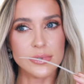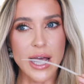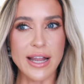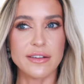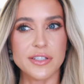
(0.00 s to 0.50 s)

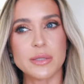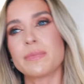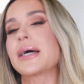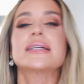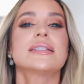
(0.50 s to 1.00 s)
kind of
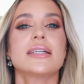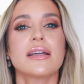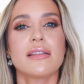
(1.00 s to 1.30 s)
spicy.